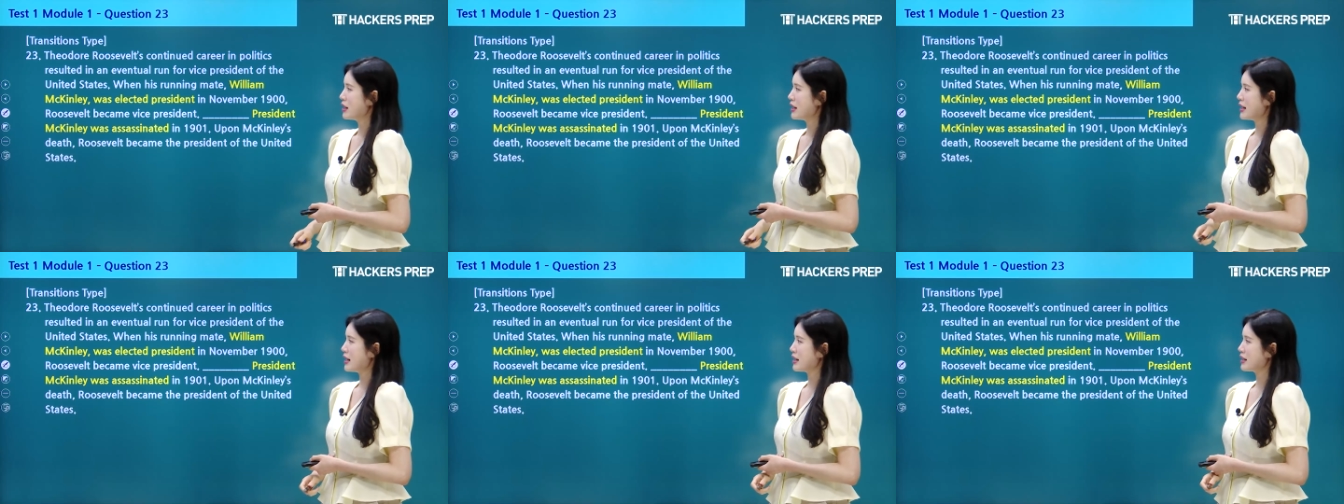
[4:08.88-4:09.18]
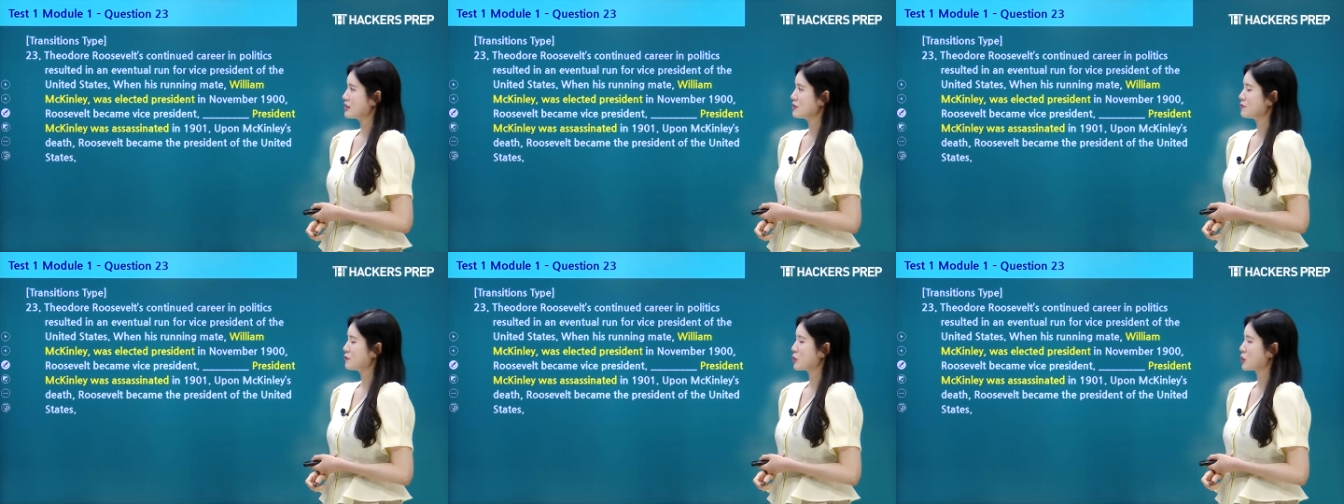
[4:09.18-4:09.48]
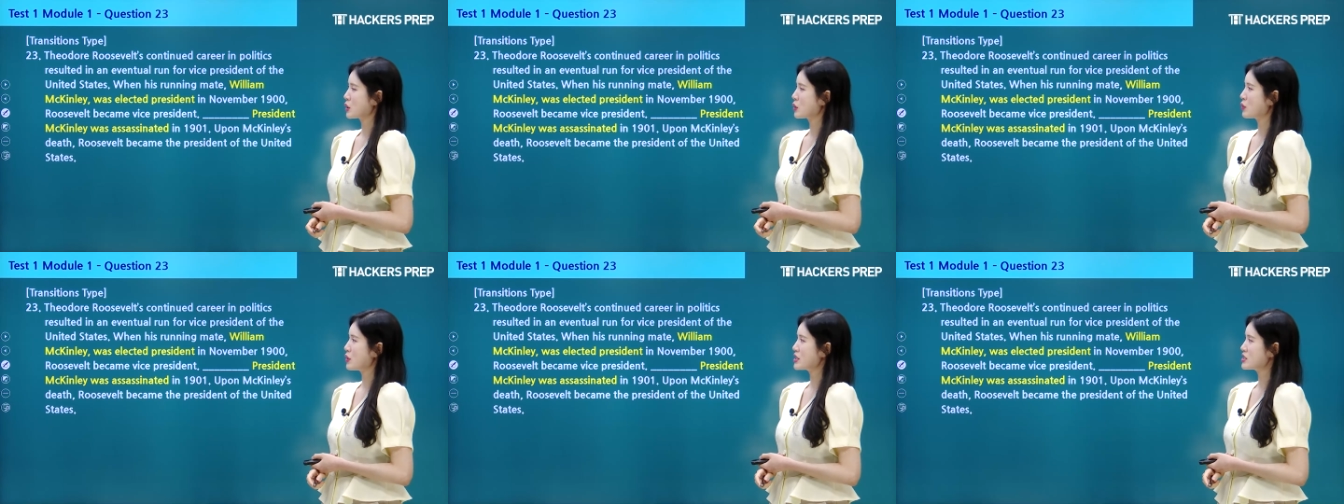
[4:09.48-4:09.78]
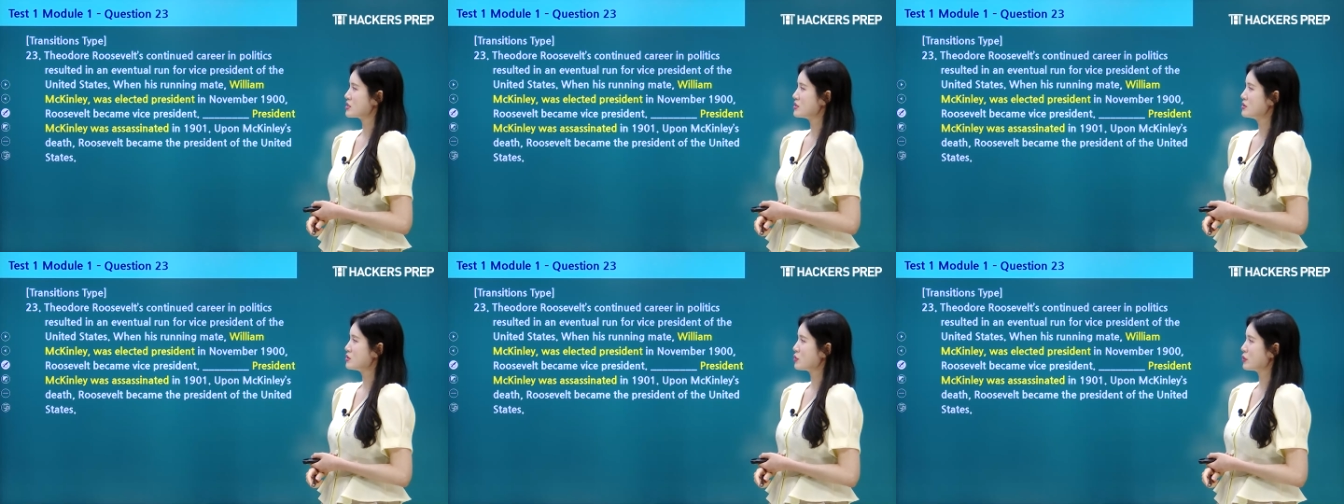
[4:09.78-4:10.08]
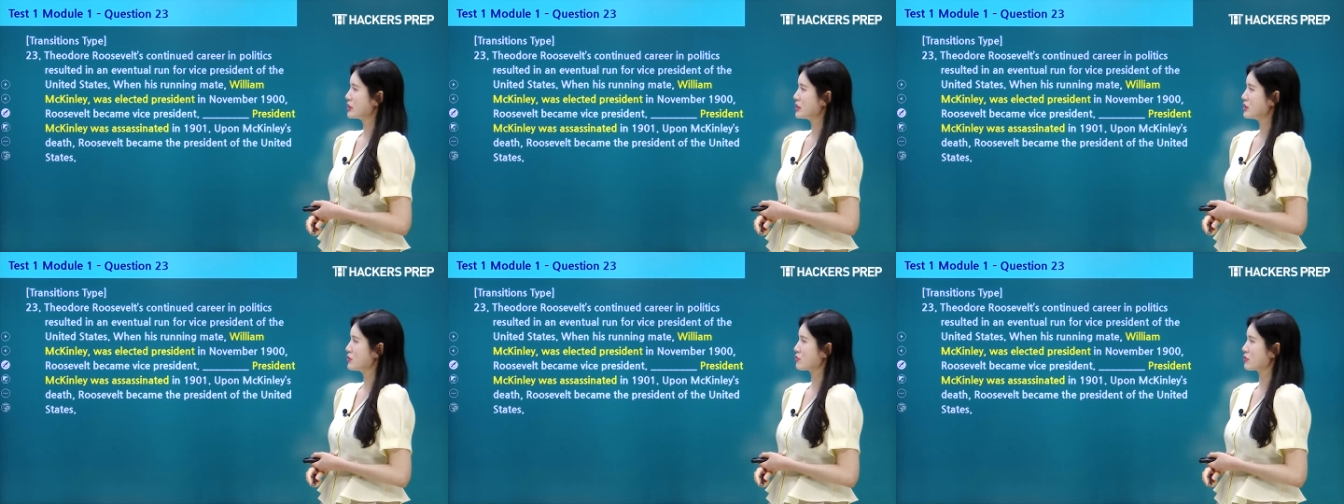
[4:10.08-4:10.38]
And for question
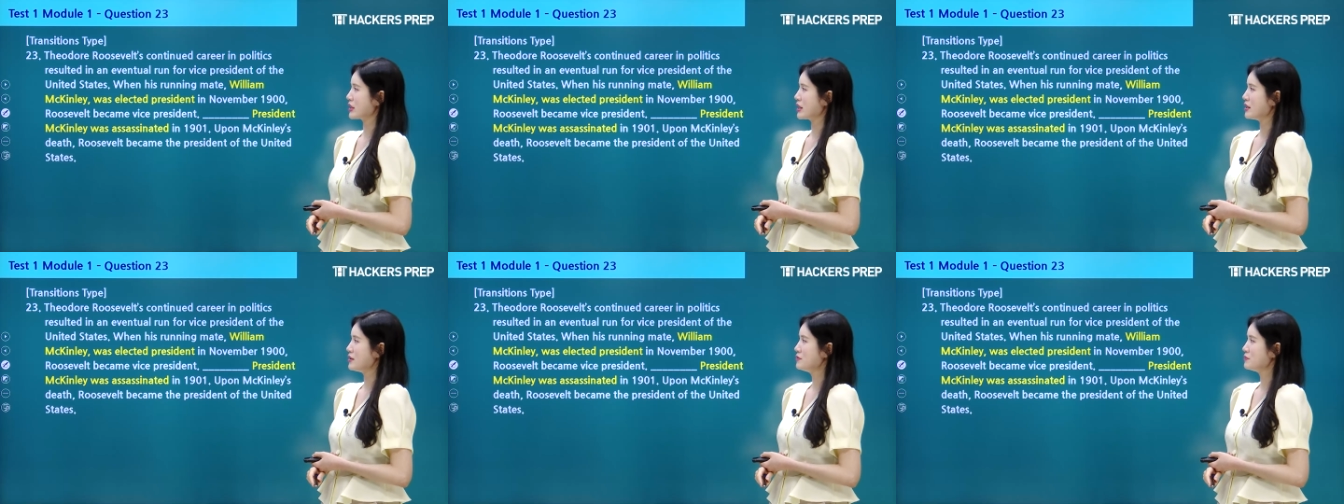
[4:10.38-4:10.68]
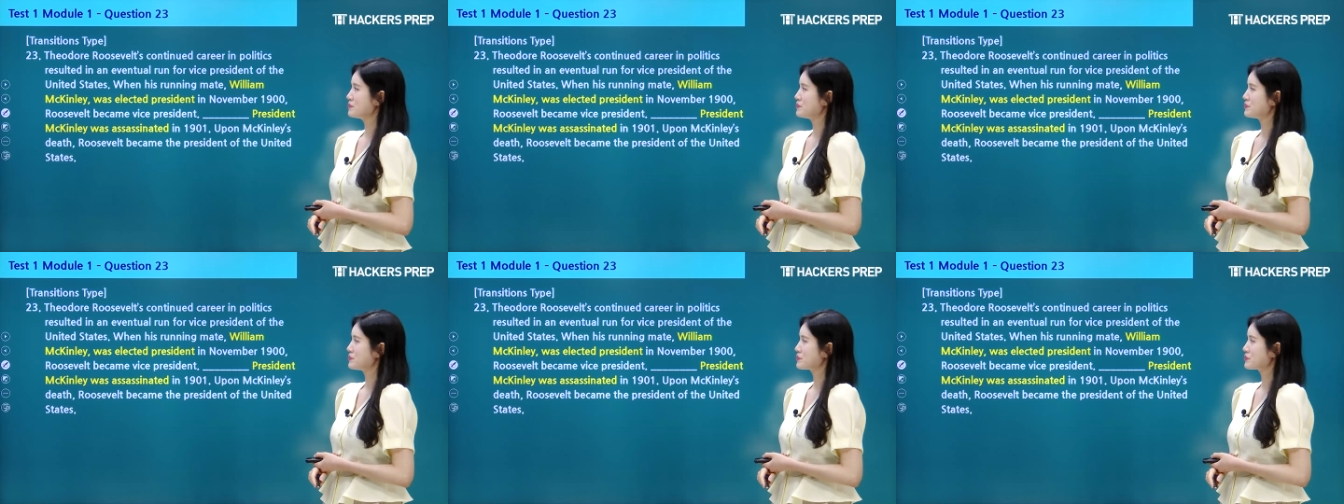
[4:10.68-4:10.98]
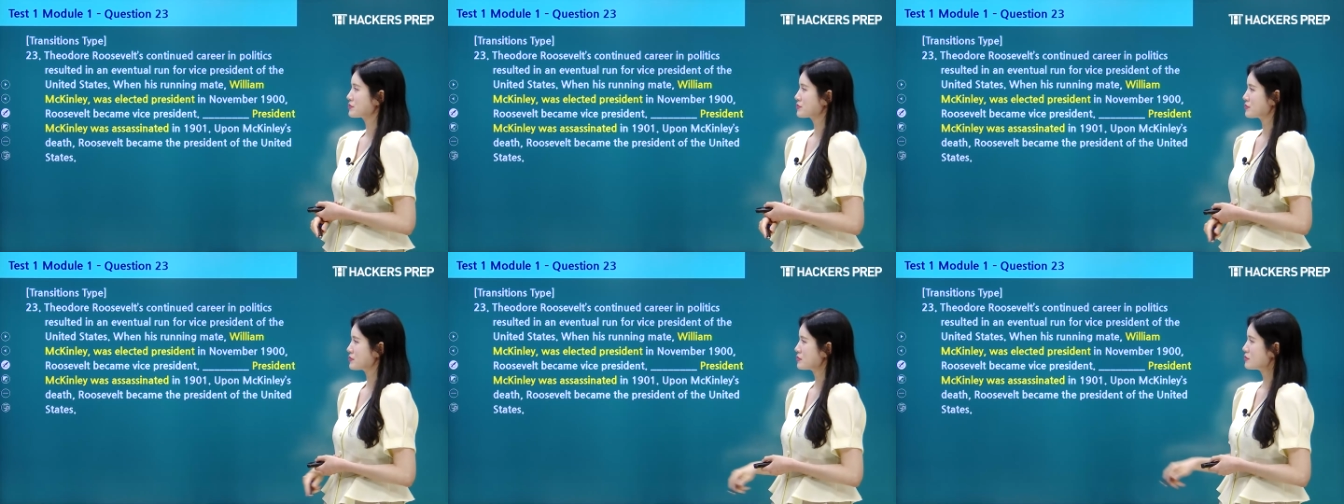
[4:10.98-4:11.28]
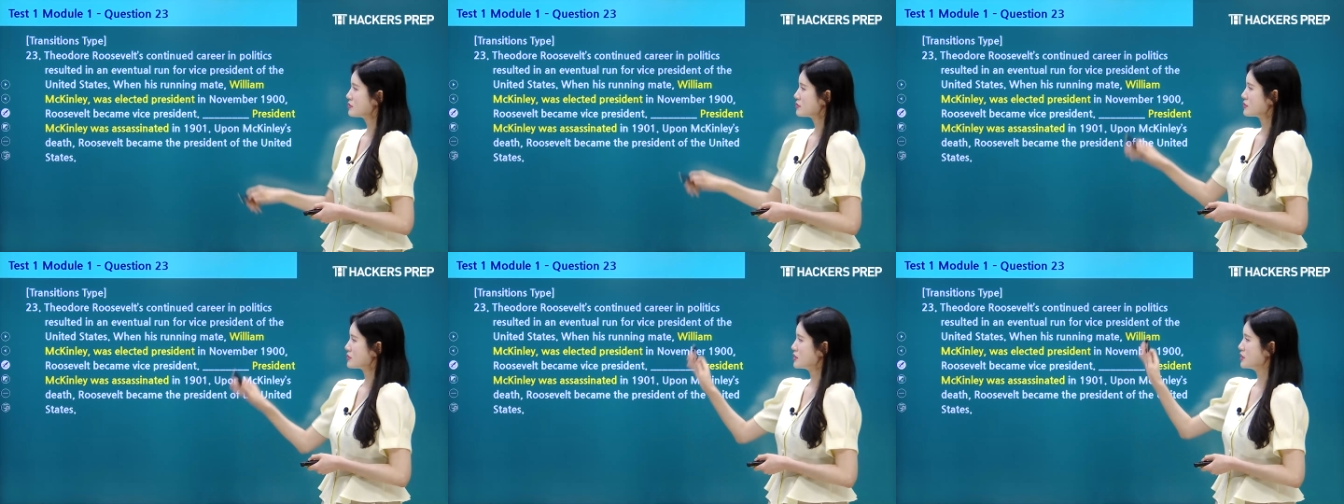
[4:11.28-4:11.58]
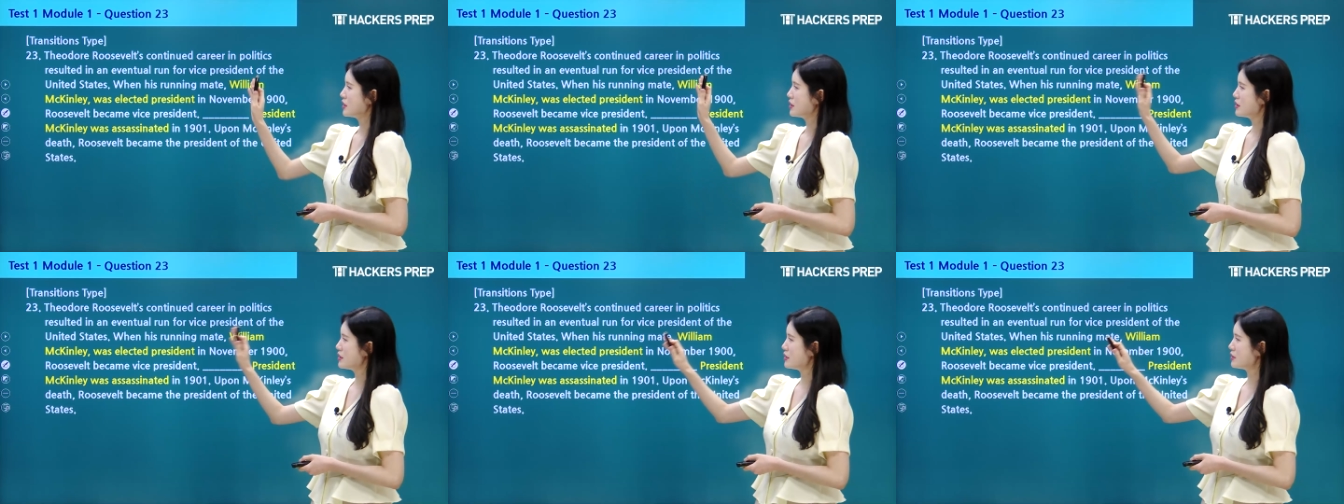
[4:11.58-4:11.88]
23,
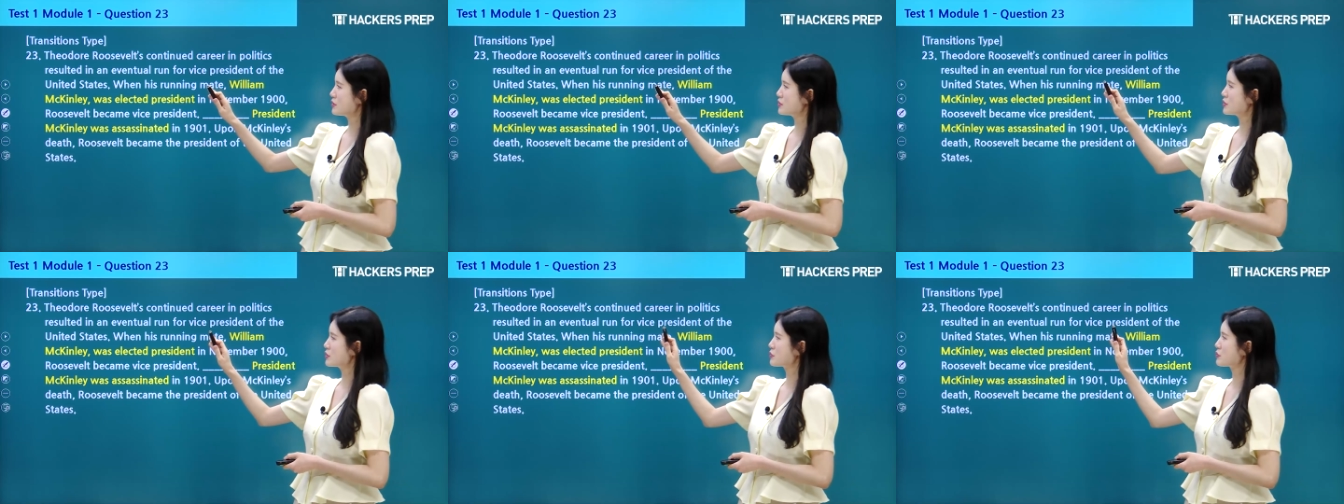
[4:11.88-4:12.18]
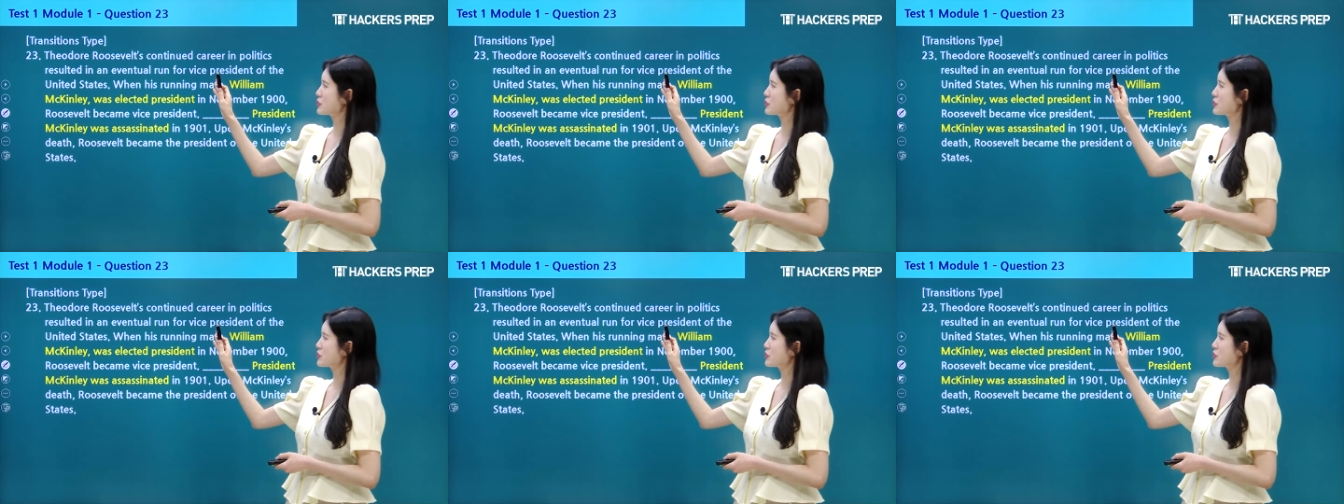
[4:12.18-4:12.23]
Theodore